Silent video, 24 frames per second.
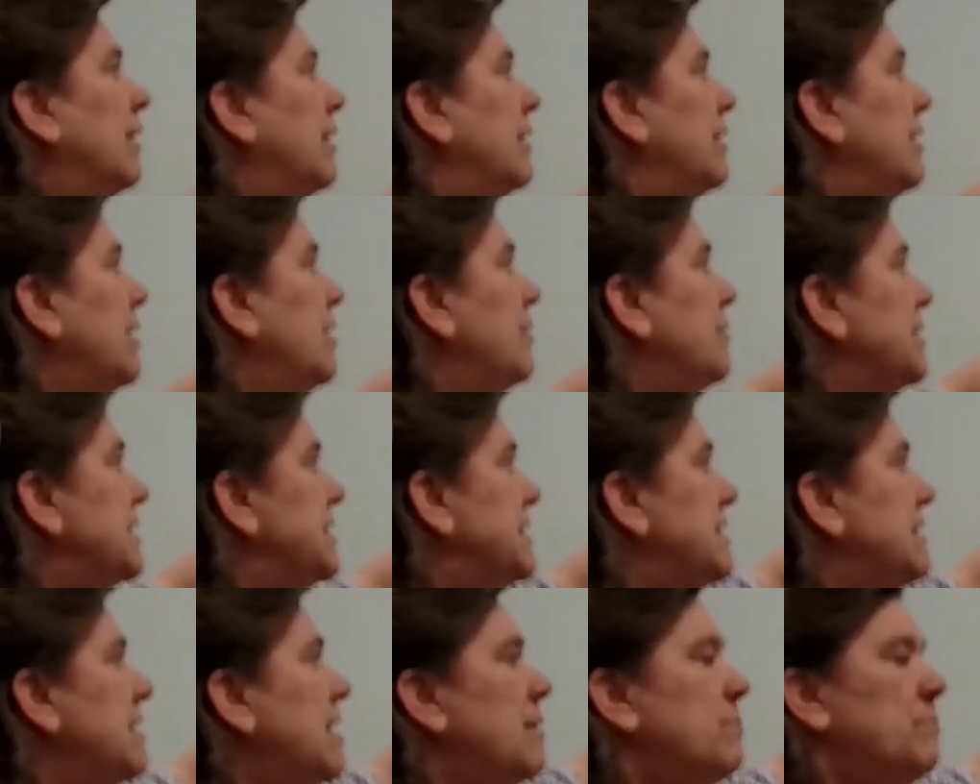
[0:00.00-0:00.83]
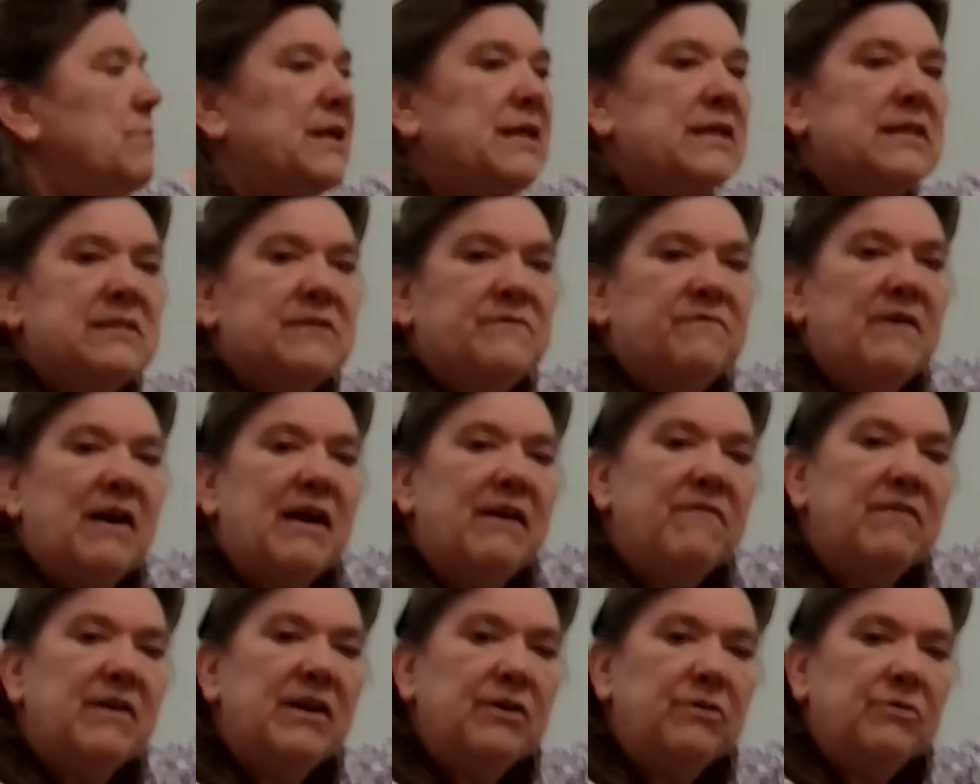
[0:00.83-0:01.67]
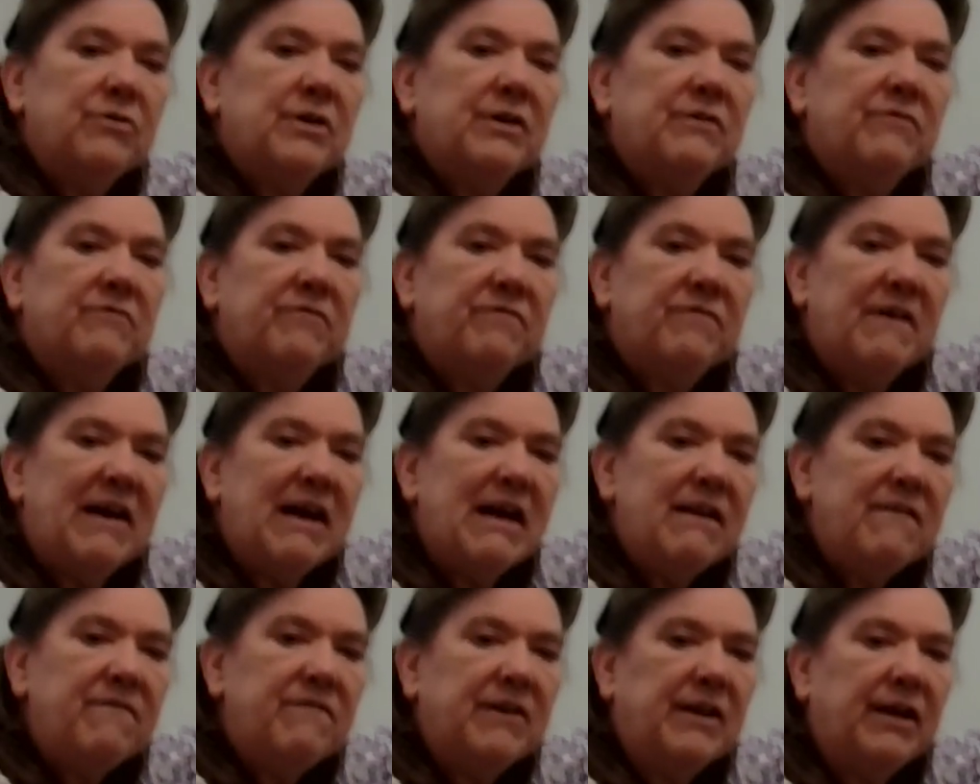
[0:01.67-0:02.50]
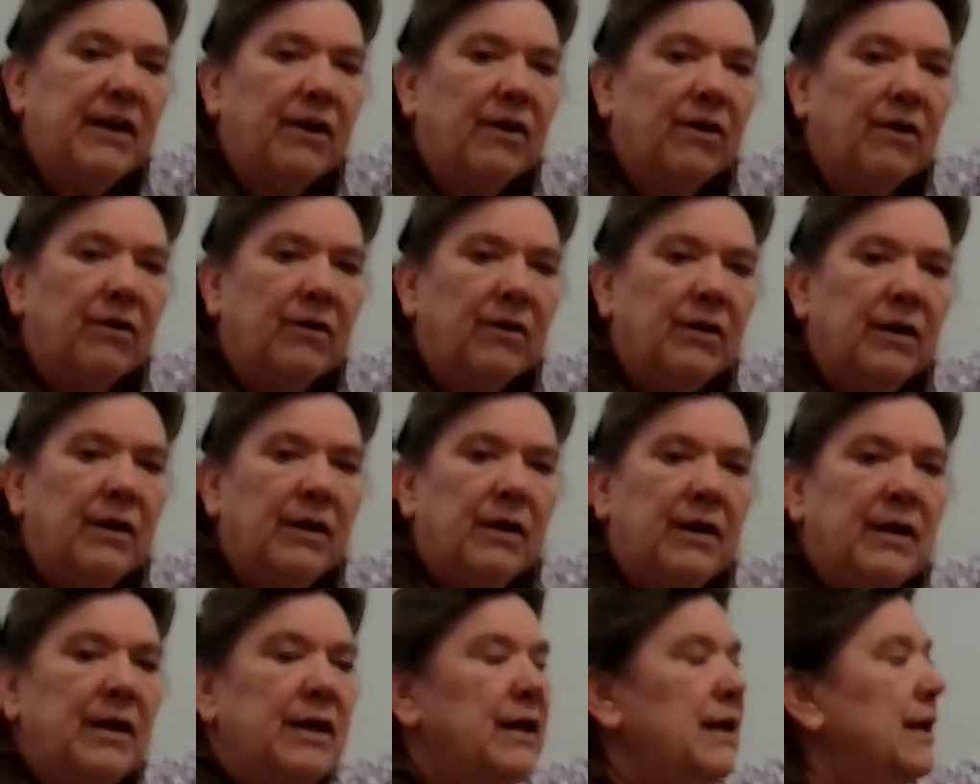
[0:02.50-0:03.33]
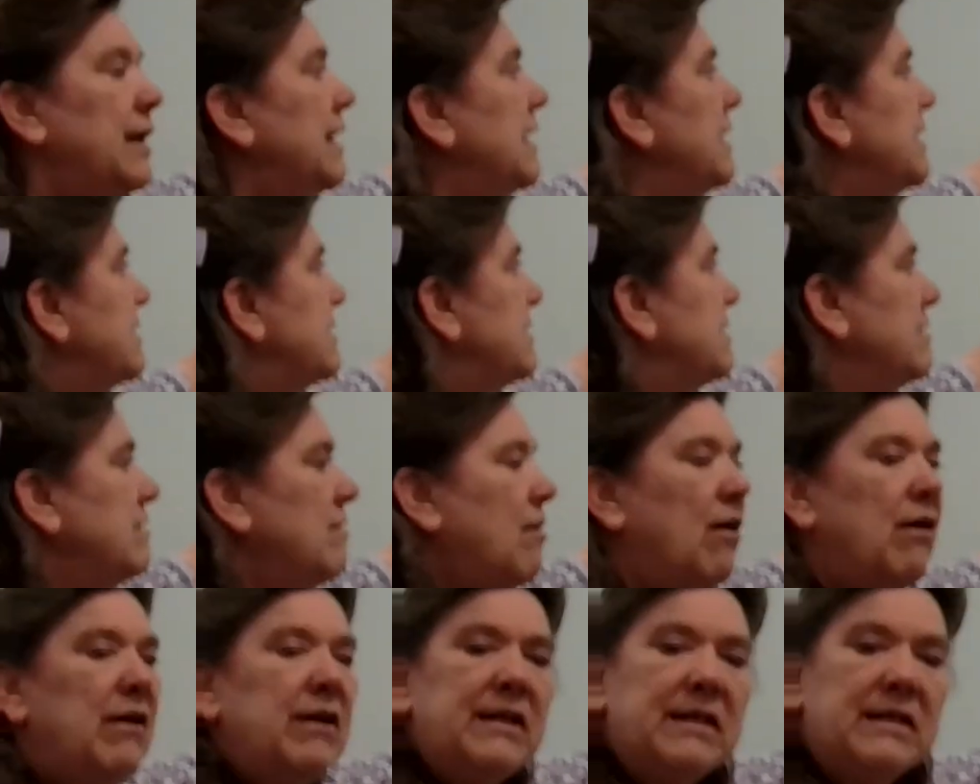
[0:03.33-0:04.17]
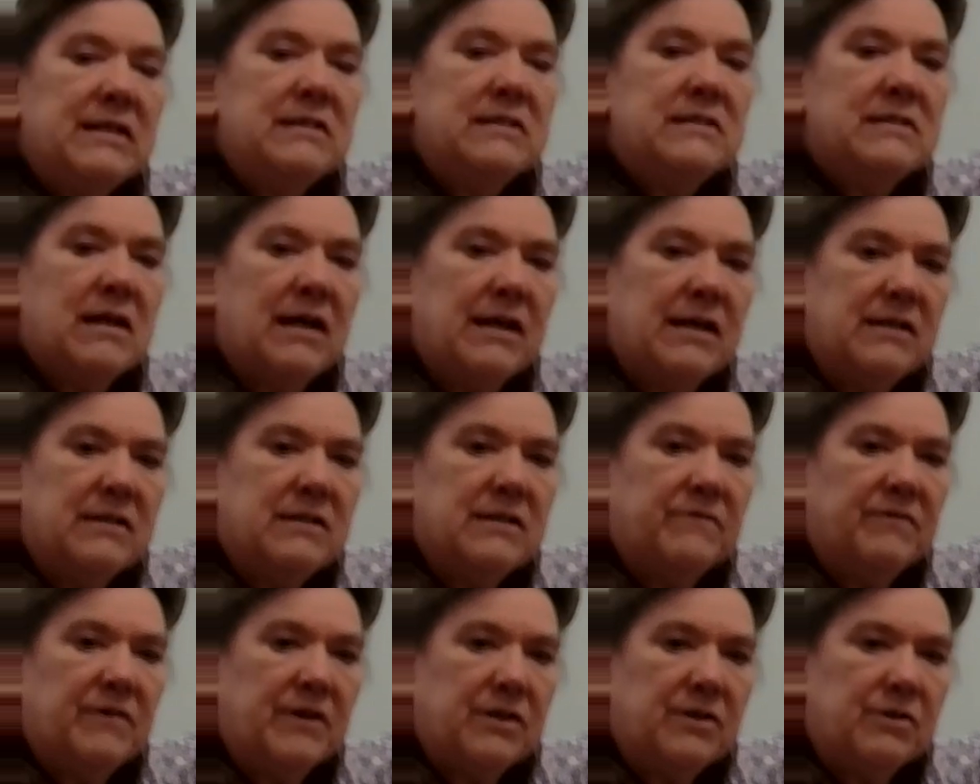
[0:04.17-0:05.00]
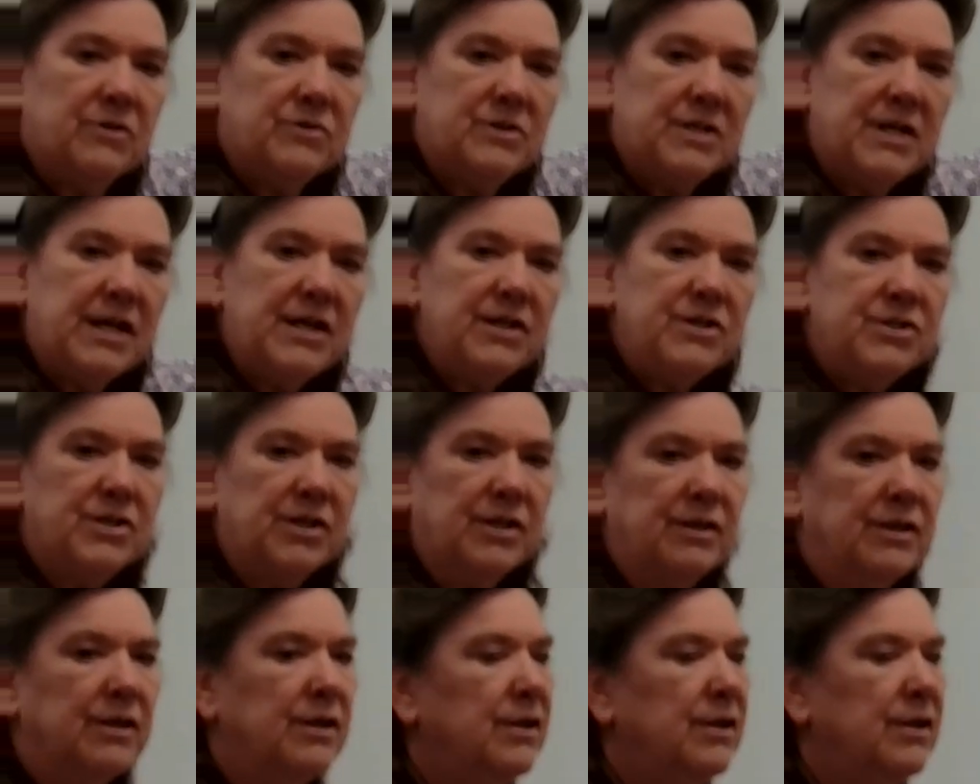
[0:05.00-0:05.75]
No, it's not, because 505 here is not its scientific notation.